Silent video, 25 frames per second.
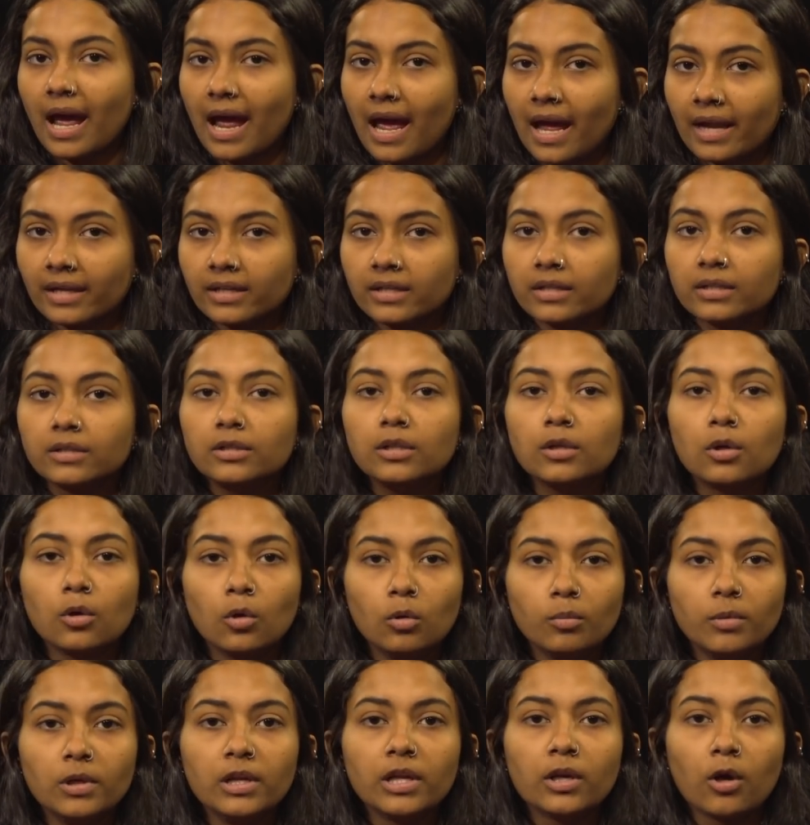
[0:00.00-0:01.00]
and the
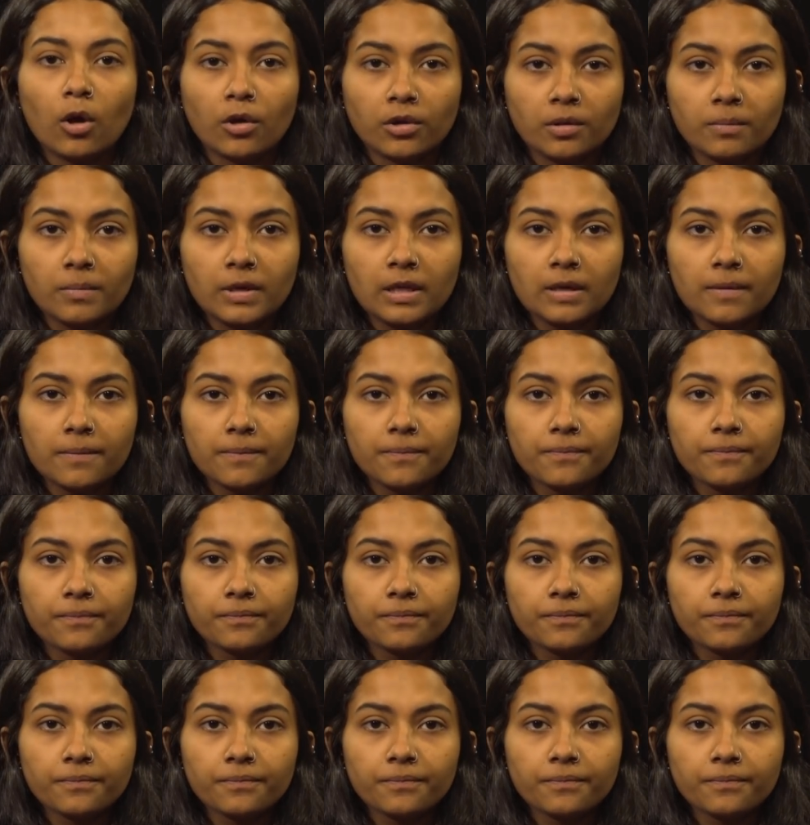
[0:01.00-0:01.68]
global economy.